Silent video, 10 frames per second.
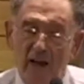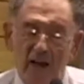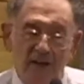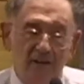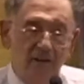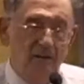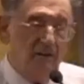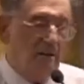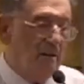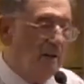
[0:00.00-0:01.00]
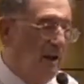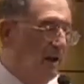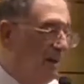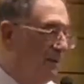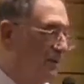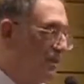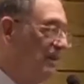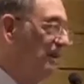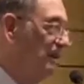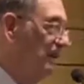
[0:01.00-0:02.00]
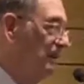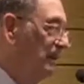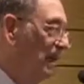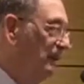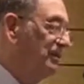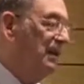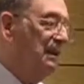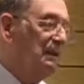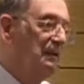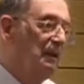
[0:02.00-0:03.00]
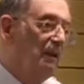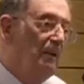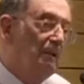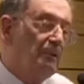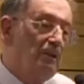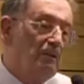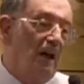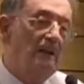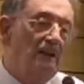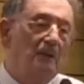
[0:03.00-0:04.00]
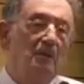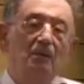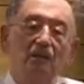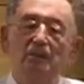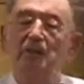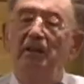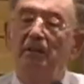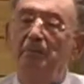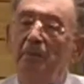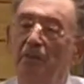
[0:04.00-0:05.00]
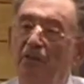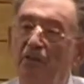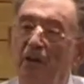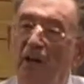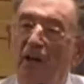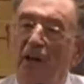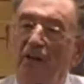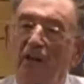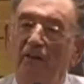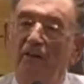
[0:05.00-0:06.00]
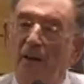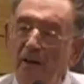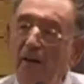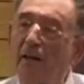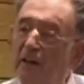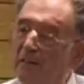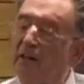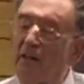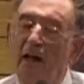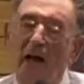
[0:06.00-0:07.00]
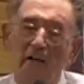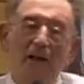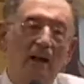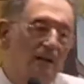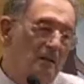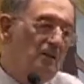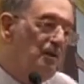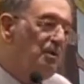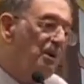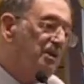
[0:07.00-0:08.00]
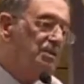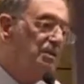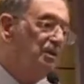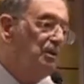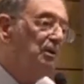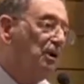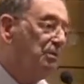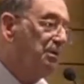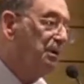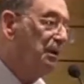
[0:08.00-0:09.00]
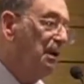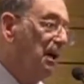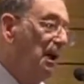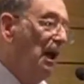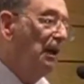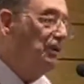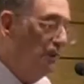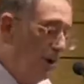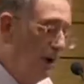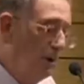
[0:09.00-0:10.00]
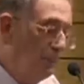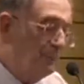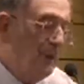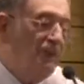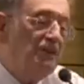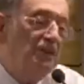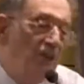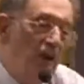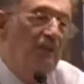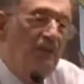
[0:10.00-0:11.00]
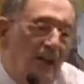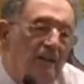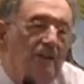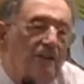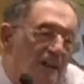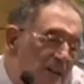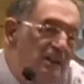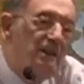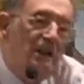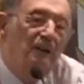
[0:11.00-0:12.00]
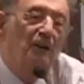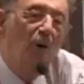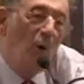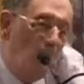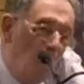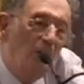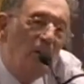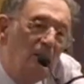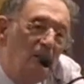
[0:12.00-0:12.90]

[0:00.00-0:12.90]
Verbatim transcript: and I have seen, I've read radical Muslim statements that very cleverly analyze the situation in Europe. And you know, it's not that crazy at all.